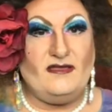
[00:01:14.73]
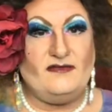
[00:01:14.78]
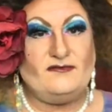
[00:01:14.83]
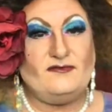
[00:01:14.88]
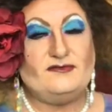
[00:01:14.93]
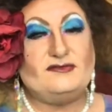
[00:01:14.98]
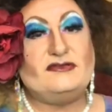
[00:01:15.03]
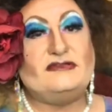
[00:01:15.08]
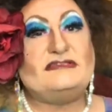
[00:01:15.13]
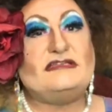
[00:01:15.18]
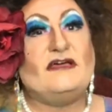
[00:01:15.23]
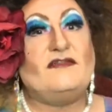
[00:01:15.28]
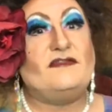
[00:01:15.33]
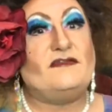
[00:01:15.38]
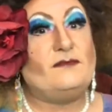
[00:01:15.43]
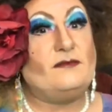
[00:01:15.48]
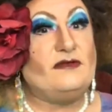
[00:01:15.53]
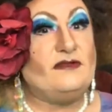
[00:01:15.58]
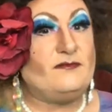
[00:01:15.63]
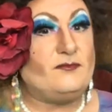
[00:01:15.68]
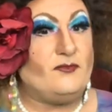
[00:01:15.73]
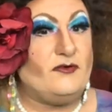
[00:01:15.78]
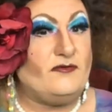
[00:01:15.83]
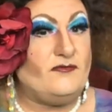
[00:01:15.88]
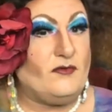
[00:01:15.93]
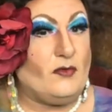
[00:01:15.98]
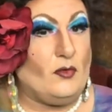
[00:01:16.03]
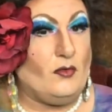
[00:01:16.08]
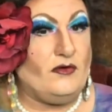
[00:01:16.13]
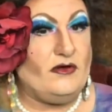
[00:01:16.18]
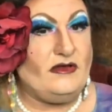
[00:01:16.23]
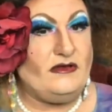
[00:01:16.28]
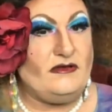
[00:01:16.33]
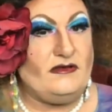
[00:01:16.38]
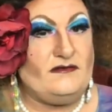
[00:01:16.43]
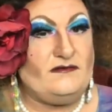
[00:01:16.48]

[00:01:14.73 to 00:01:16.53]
So, as you can tell, this one is pre recorded,